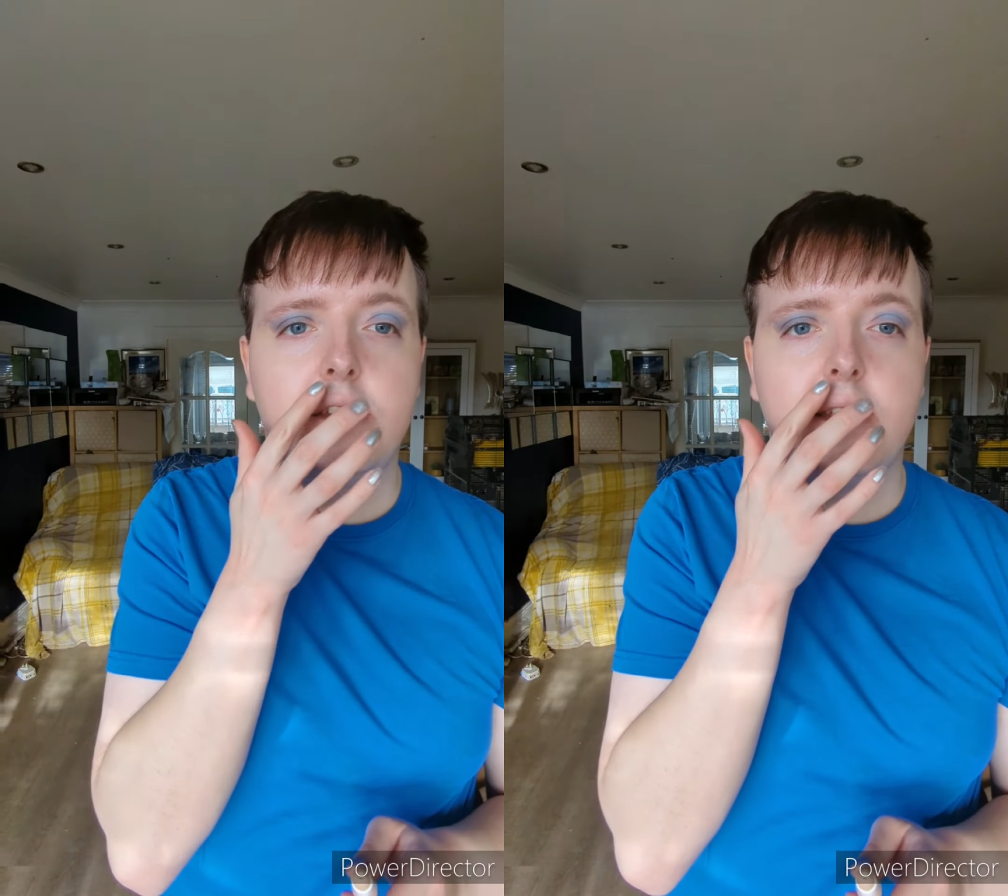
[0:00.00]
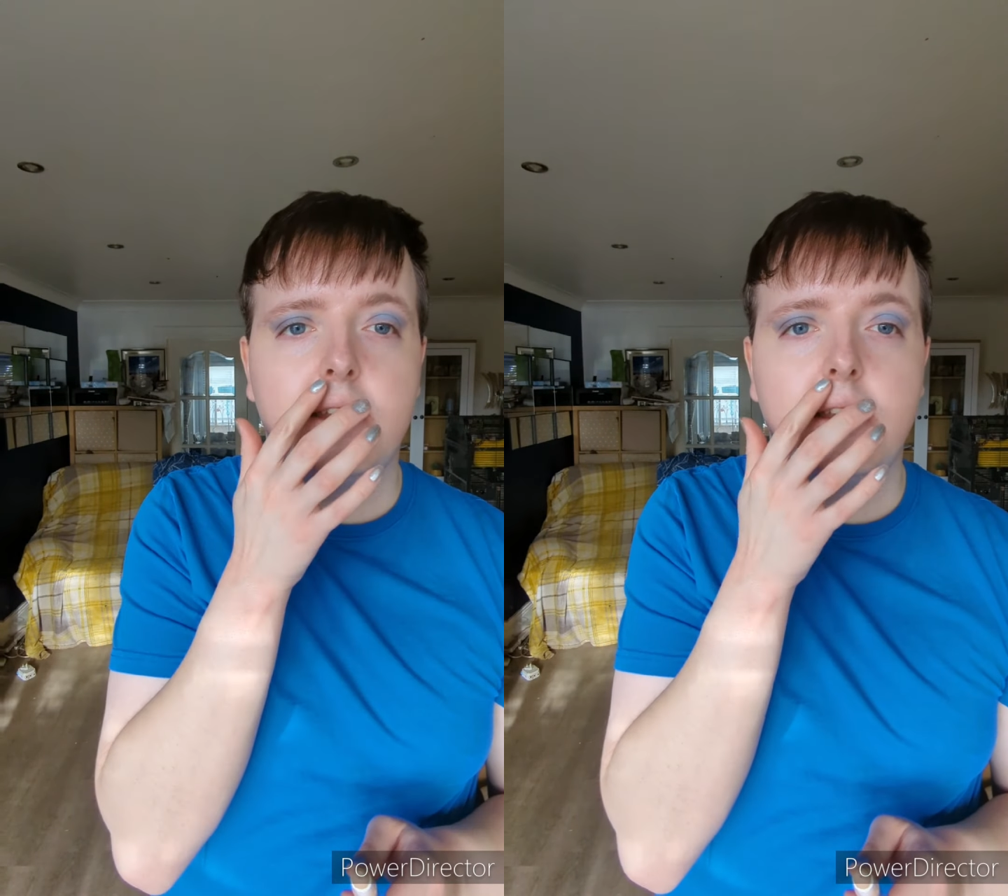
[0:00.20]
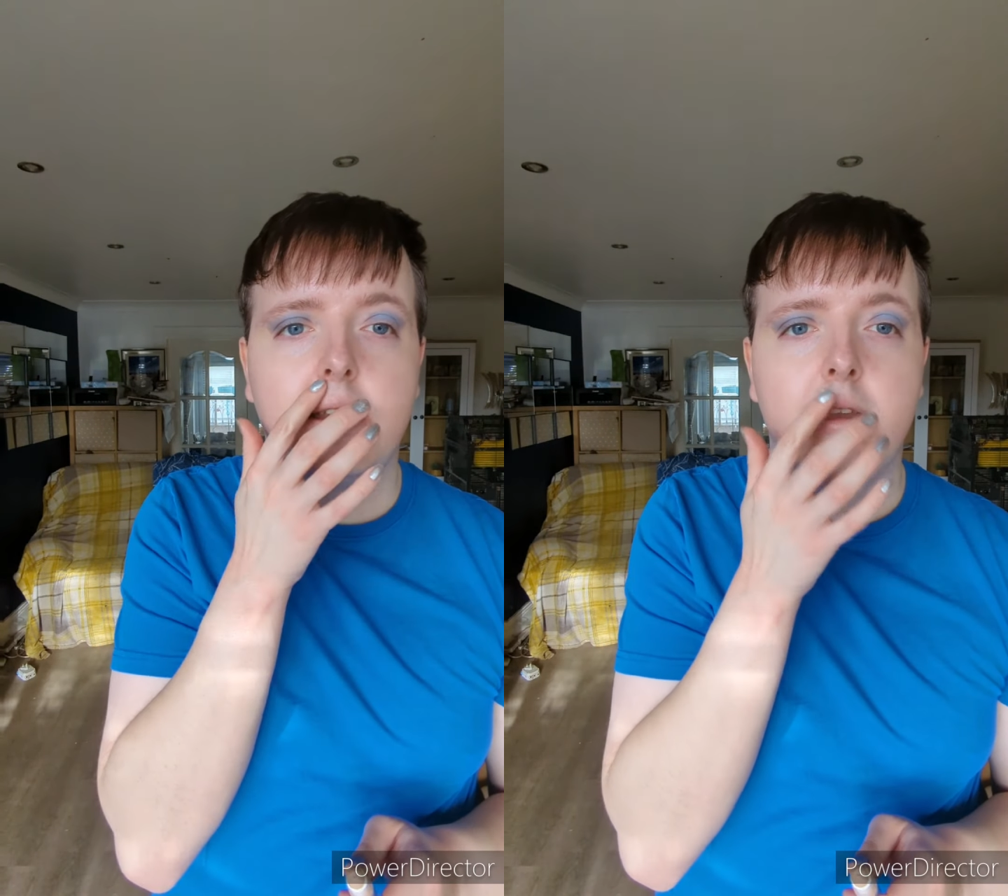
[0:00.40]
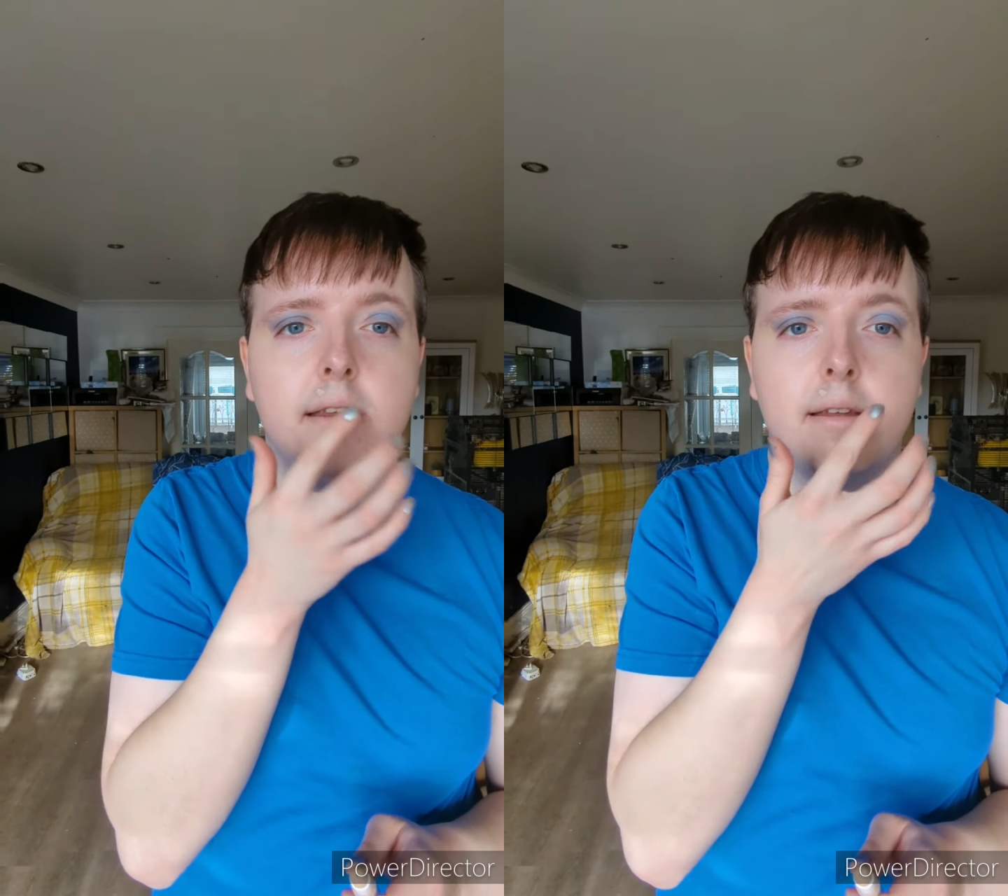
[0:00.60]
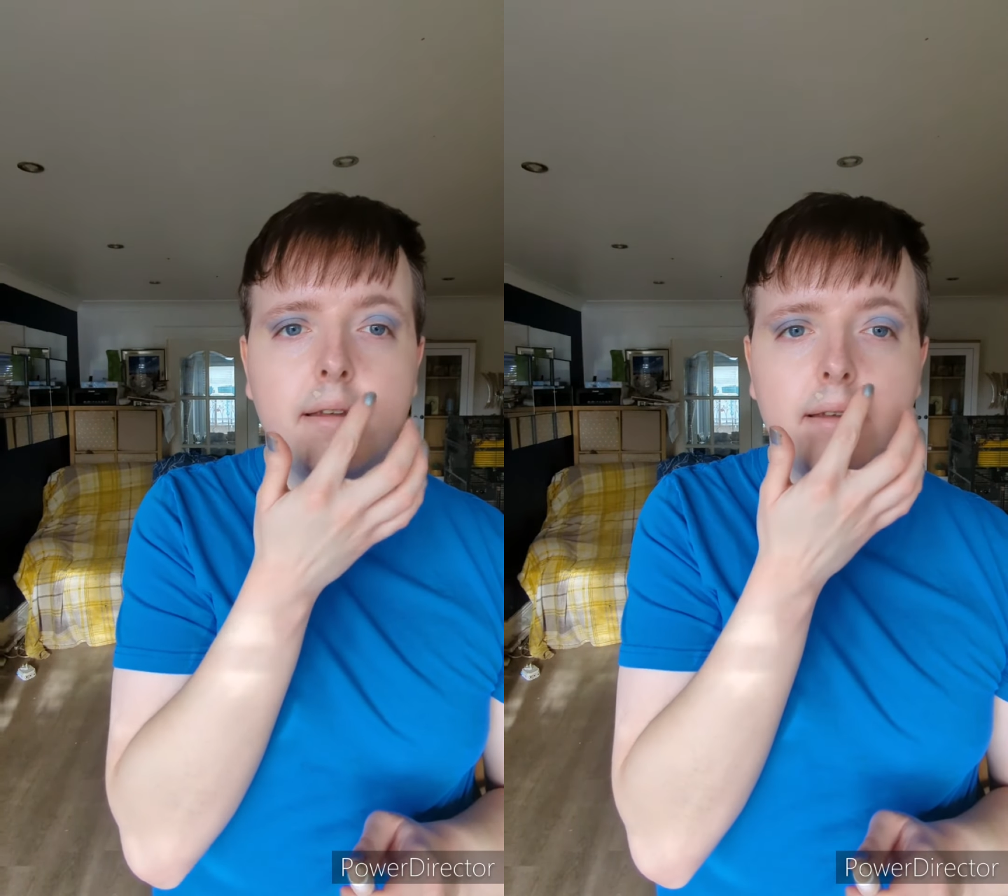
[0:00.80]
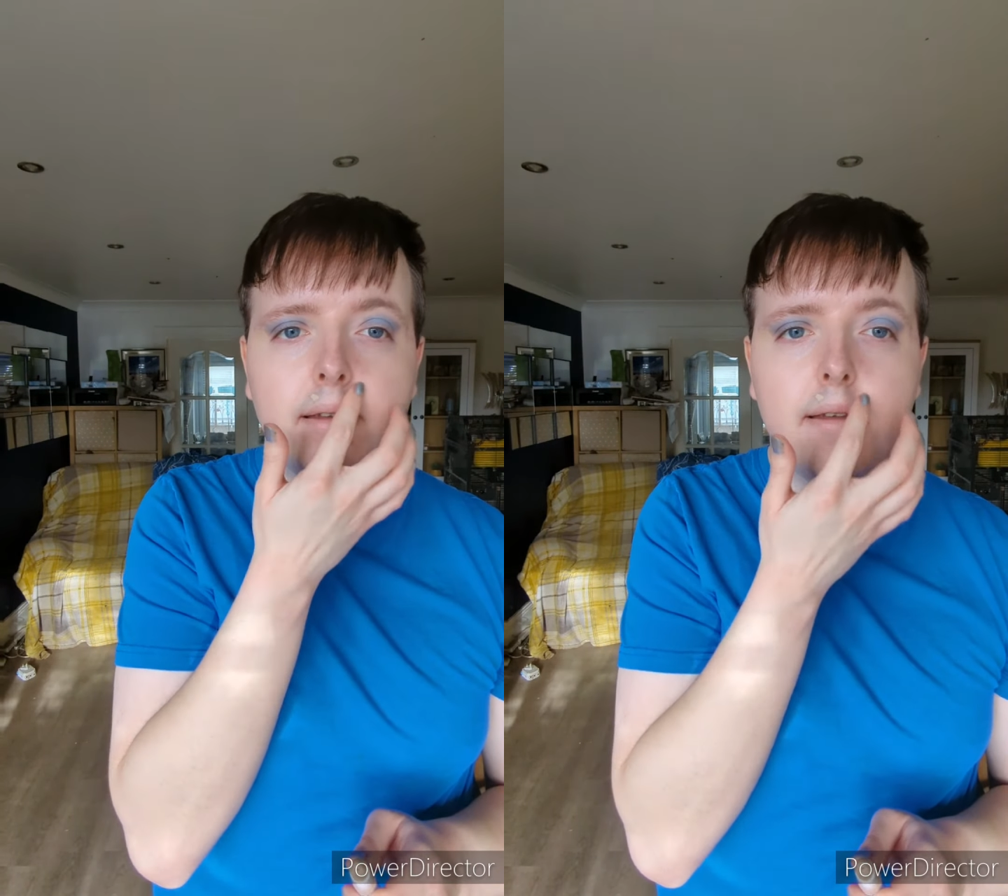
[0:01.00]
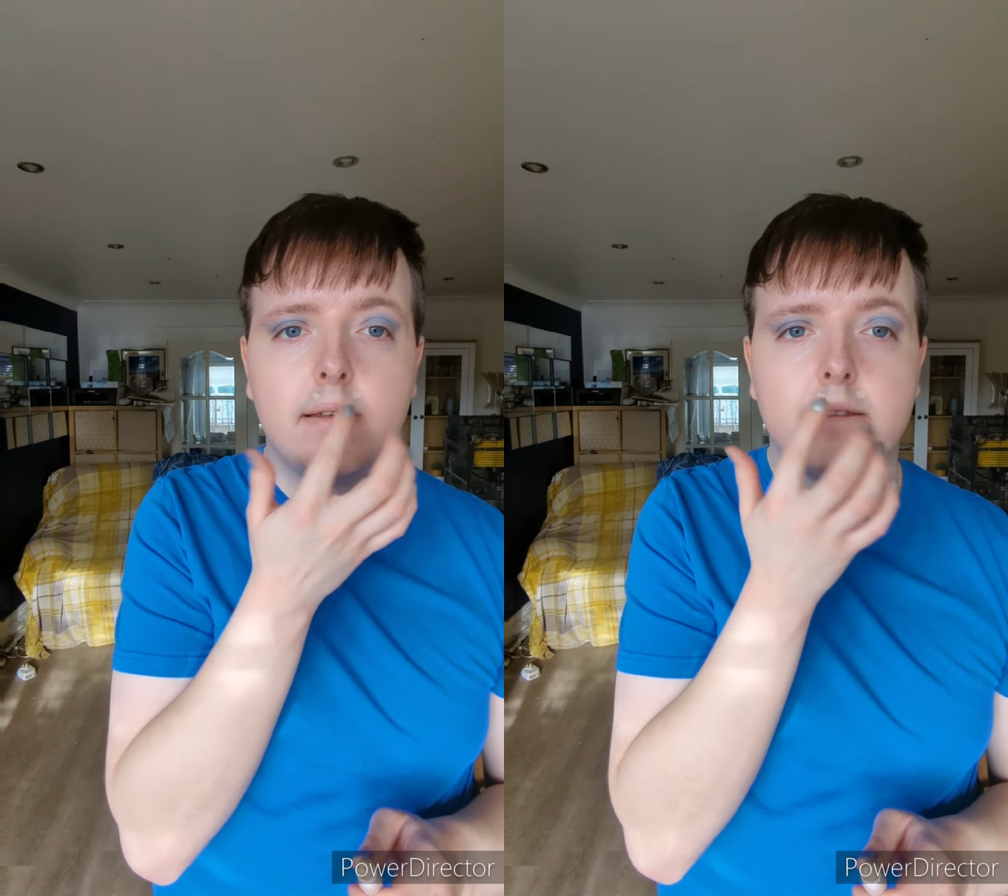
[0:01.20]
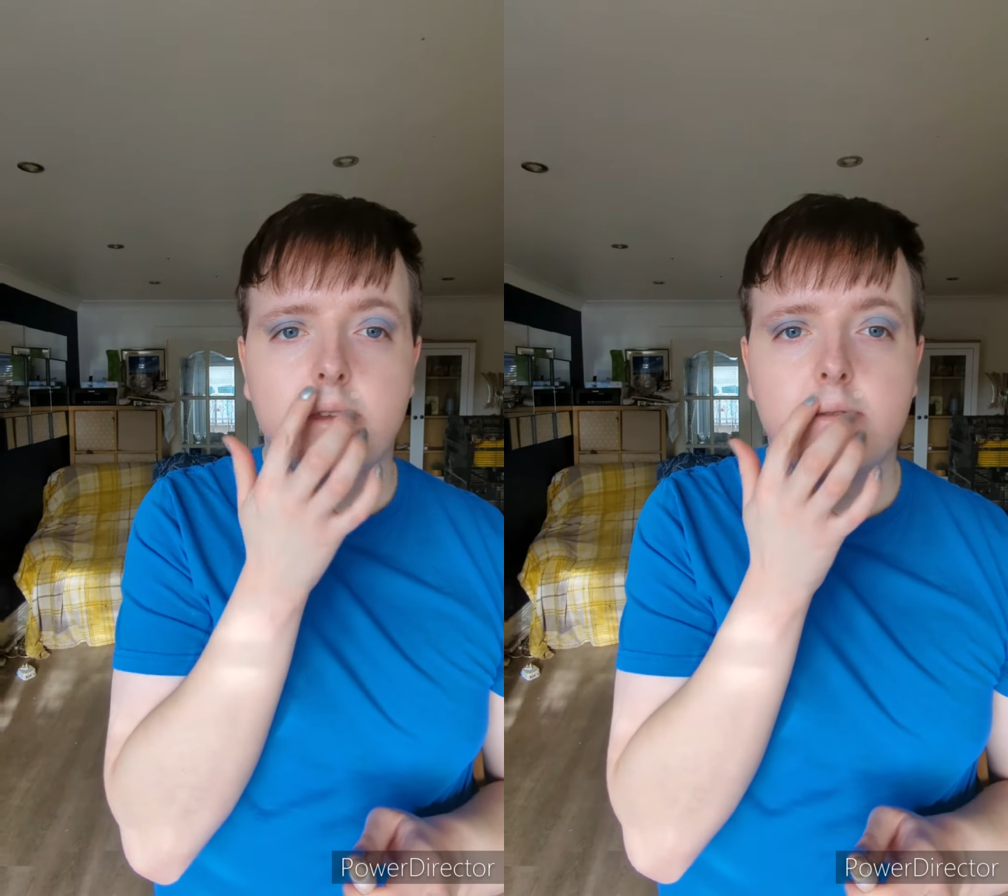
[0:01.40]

chin. So